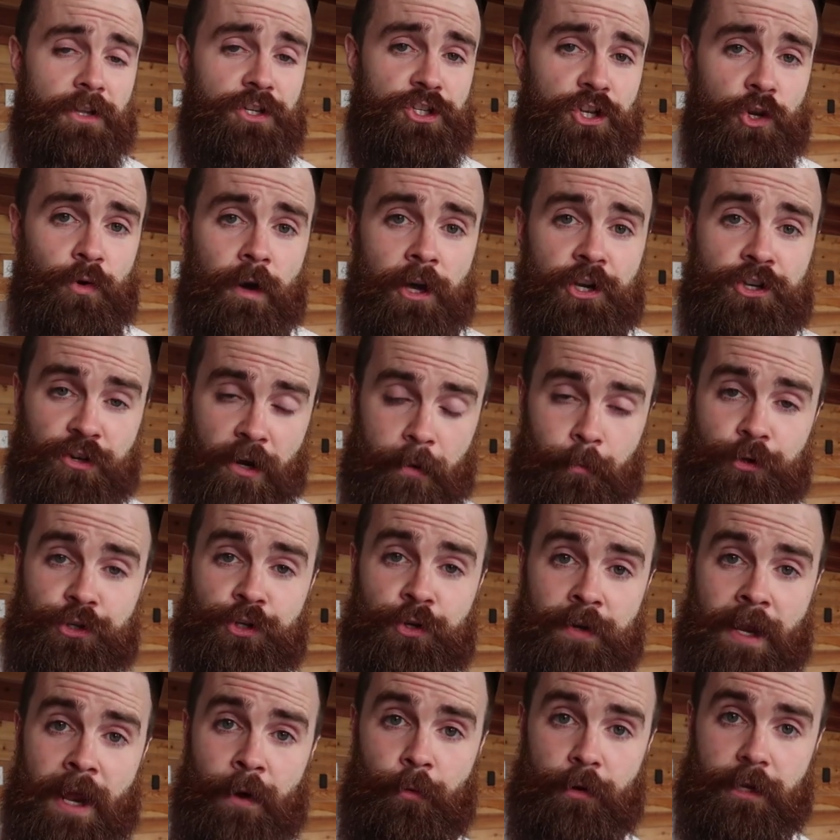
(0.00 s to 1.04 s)
to
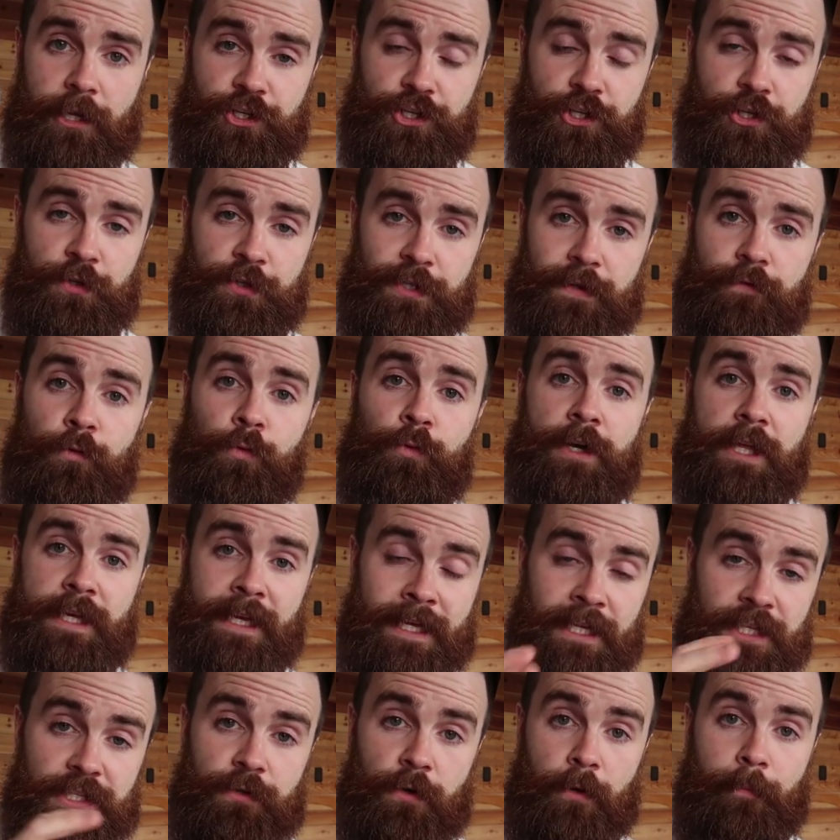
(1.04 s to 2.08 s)
troubleshoot network issues if you want to
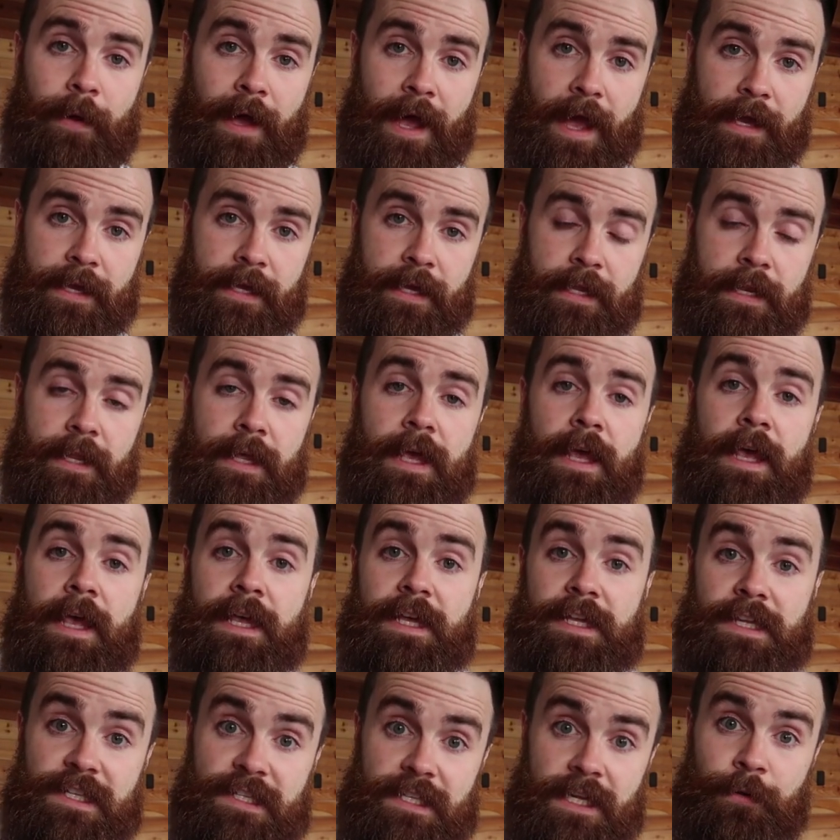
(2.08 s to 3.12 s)
get into a packet,
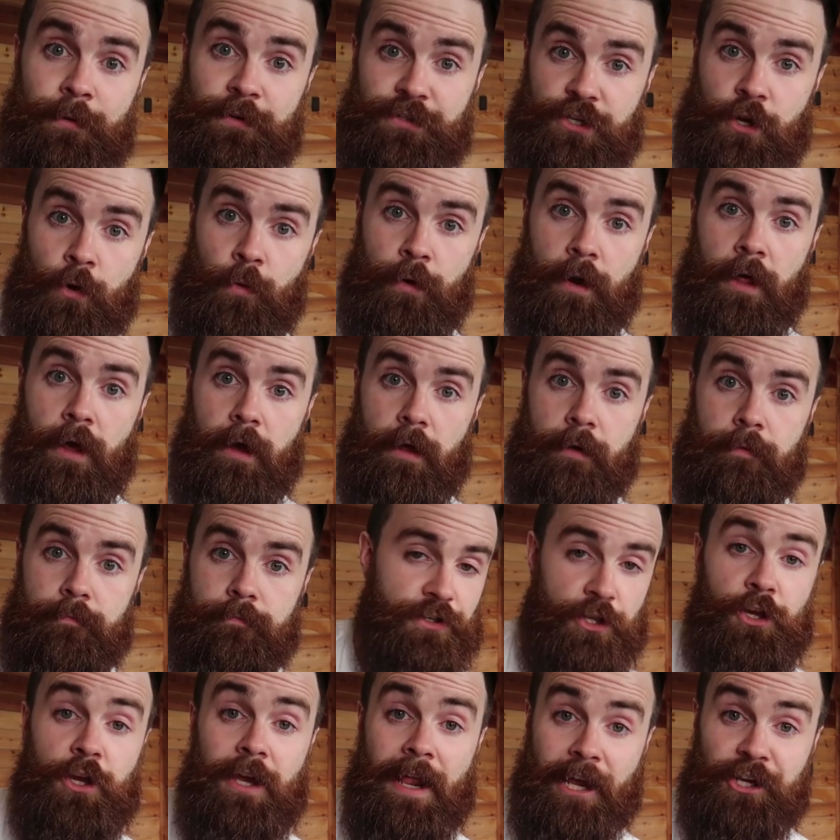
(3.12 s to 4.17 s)
see what's going on.
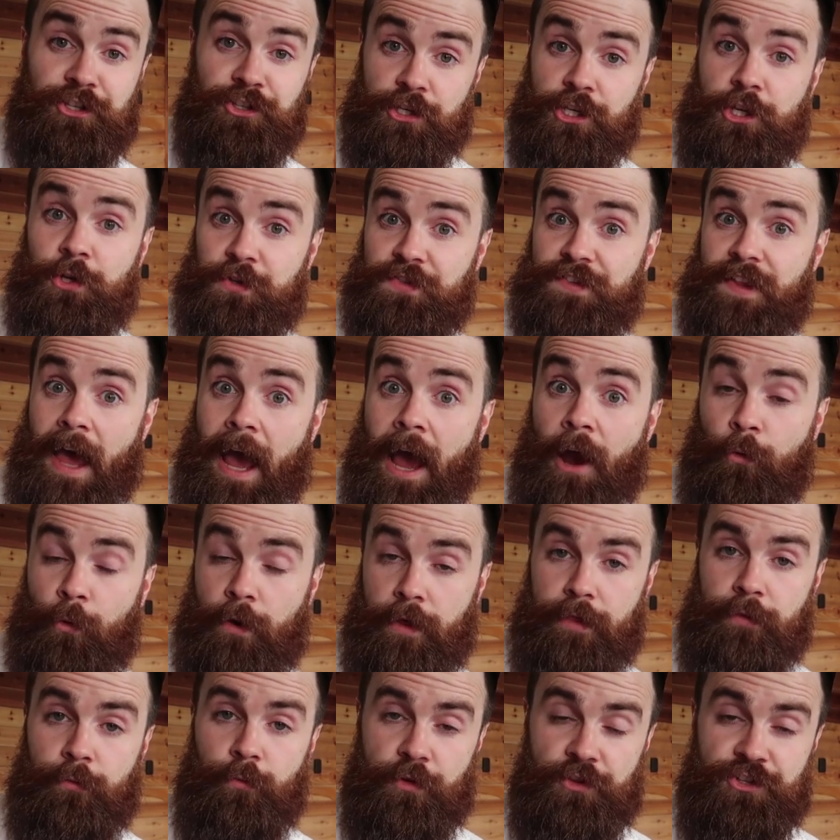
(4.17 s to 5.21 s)
So you can actually use that
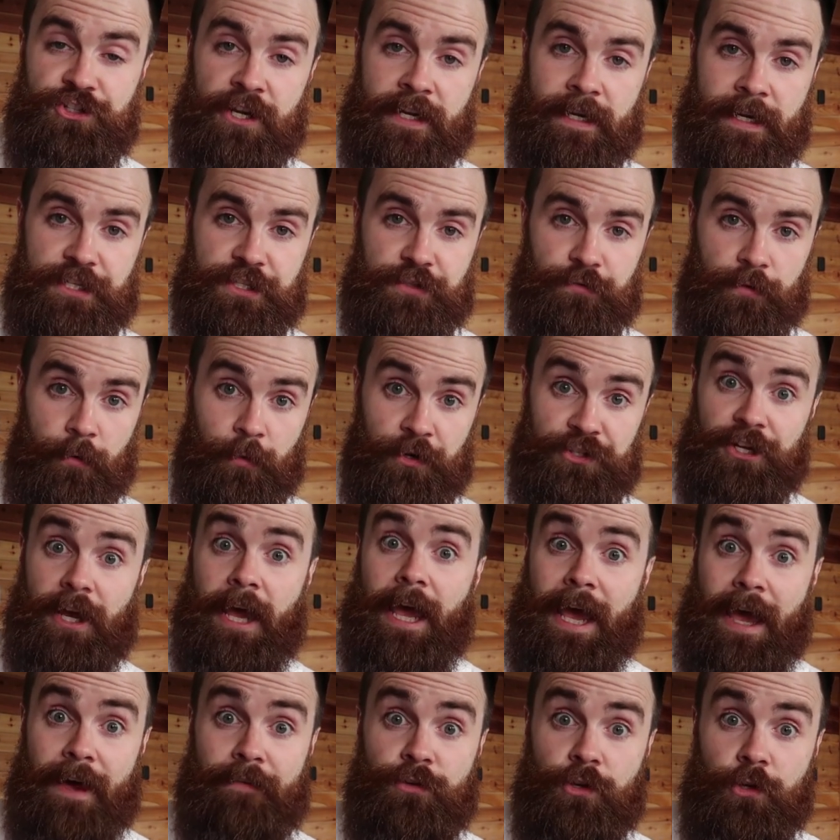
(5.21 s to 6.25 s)
with GNS3, which I
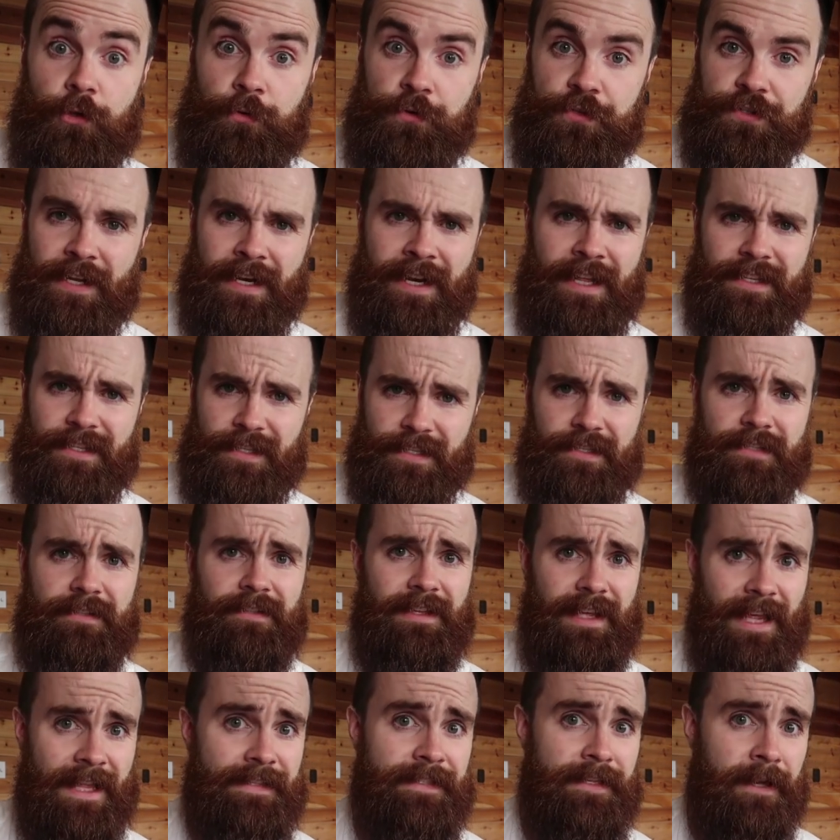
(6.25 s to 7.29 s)
have used, and it's
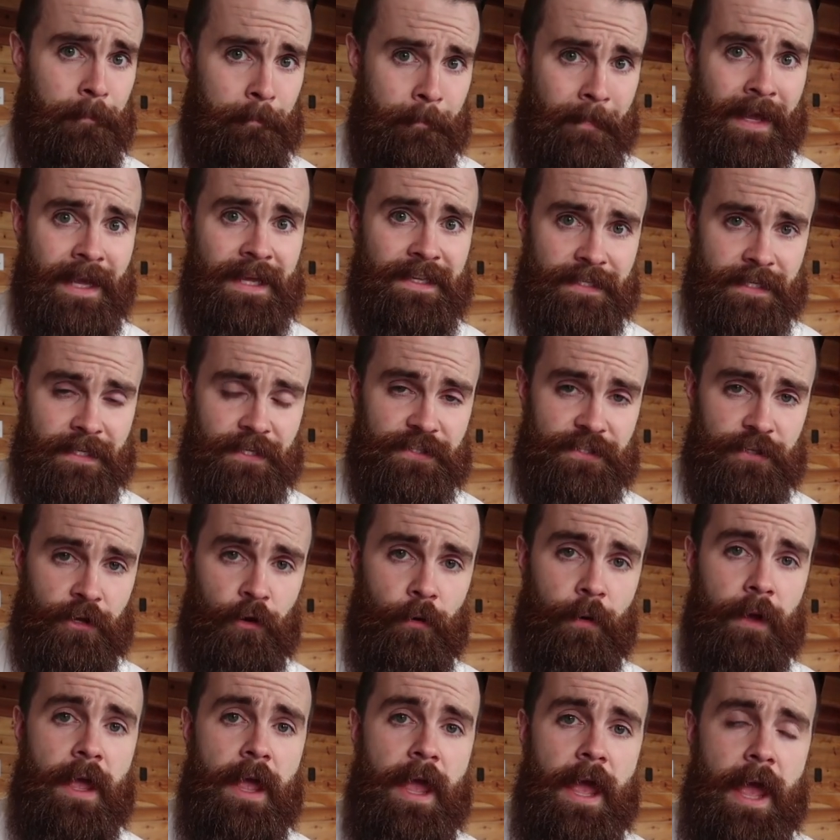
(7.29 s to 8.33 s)
amazing.
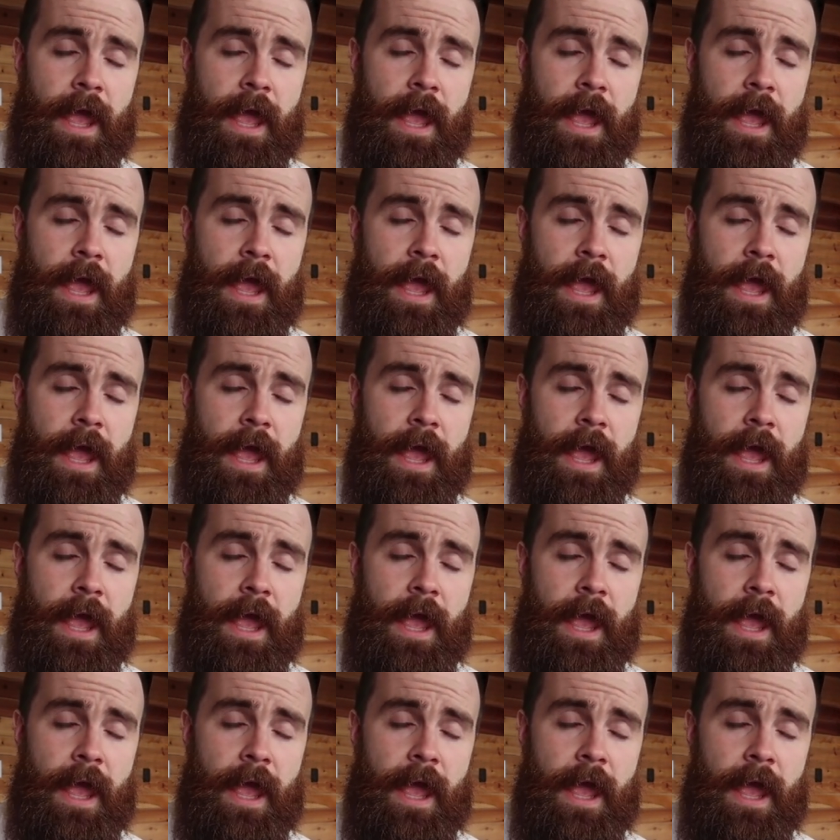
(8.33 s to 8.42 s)
So